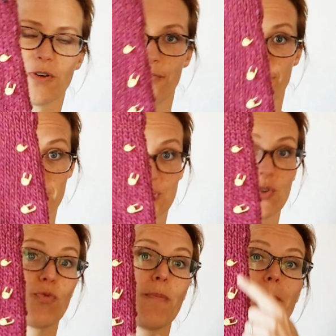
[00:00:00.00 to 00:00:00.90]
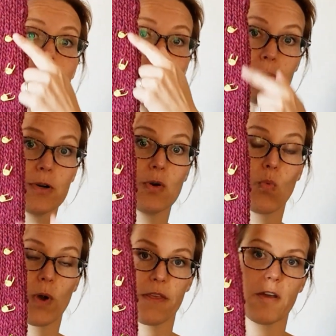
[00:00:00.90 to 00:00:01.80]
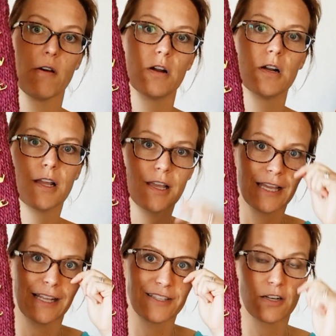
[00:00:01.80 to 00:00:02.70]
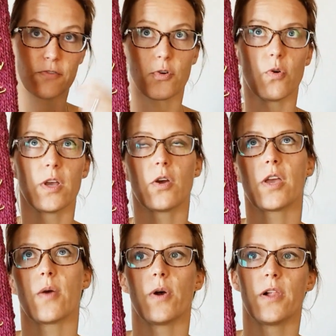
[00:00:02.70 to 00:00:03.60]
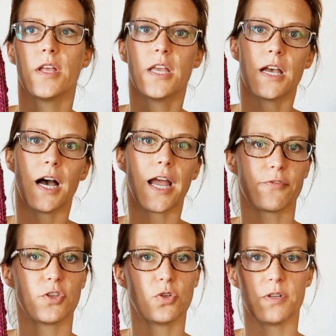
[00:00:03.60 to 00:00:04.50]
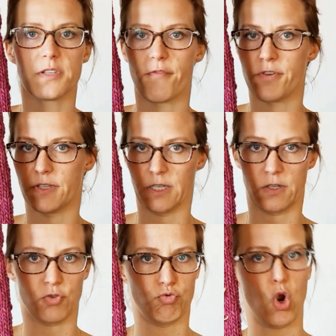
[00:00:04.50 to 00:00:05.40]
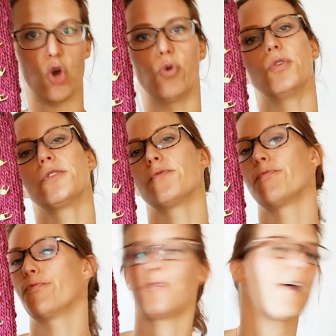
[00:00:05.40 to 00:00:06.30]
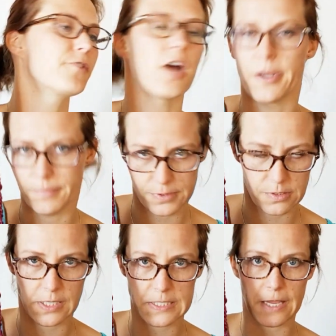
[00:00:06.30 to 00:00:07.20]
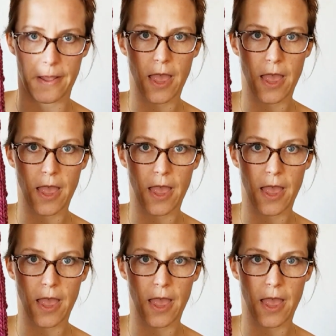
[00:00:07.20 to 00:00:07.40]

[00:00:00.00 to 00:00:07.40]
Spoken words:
for me to remember where they are, instead of going, okay, well, I have to do this every 6 rows 5 times, let's say,